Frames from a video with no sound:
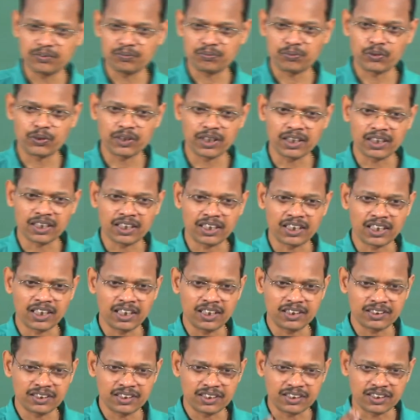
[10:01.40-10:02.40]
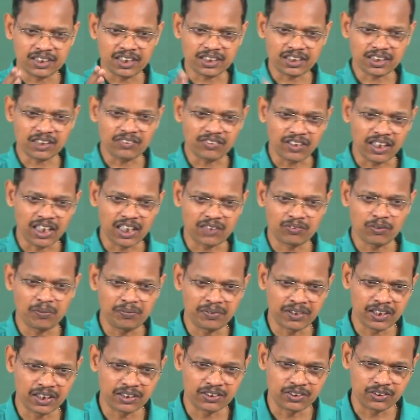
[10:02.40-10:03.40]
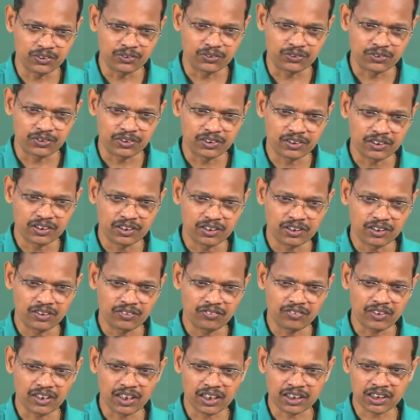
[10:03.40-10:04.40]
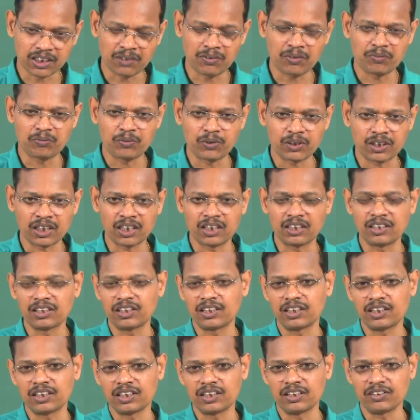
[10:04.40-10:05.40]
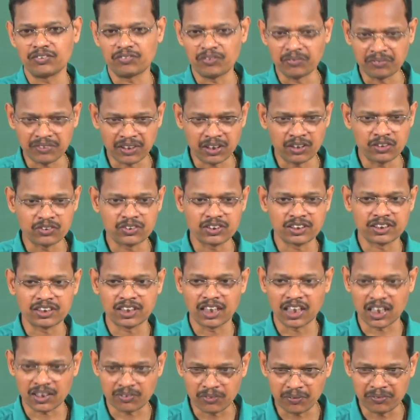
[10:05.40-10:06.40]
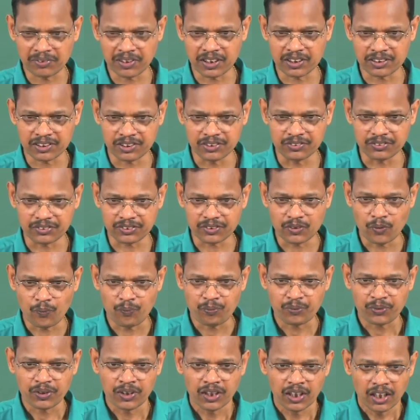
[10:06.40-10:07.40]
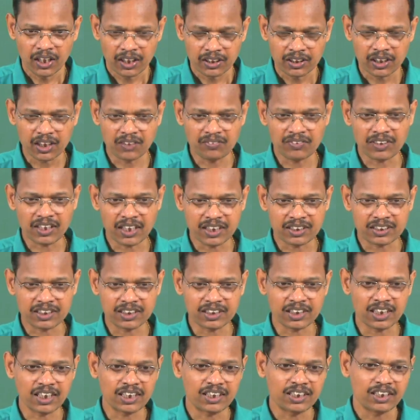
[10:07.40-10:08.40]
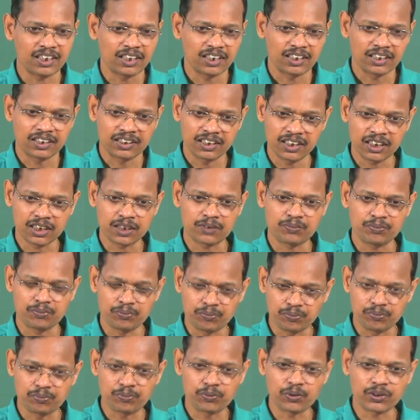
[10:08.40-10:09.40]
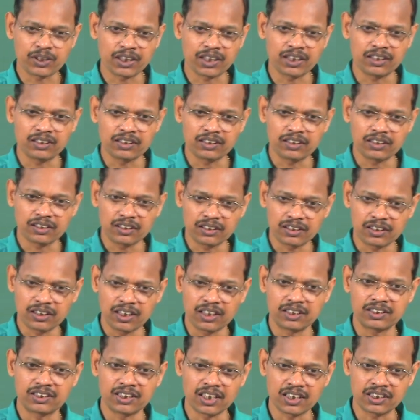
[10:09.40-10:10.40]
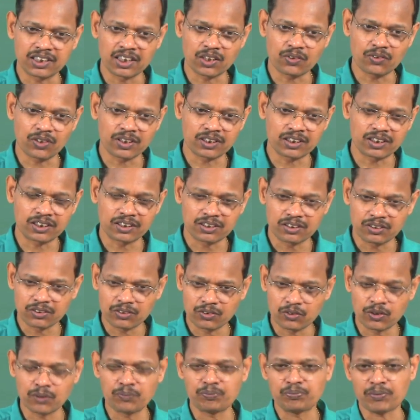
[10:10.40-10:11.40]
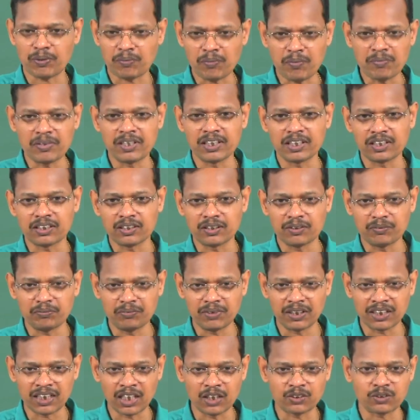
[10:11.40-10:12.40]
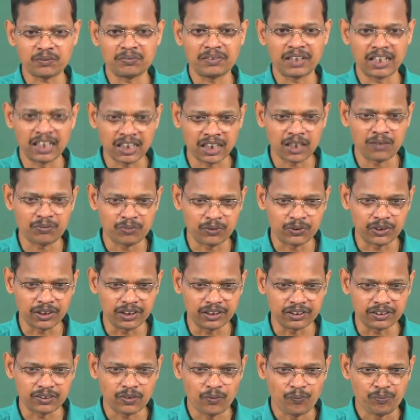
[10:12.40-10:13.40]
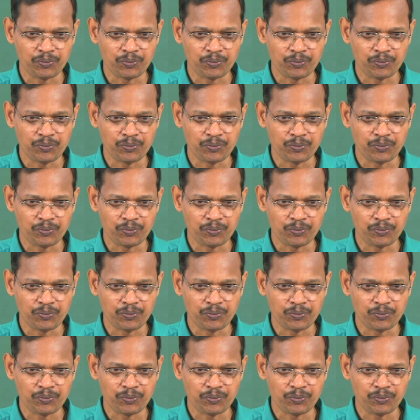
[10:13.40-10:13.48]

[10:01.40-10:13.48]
protein contains a stretch of hydrophobic residues, for example more than 15 to 16 hydrophobic residues, then we can see that this protein that sequence could probably be a transmembrane helical proteins,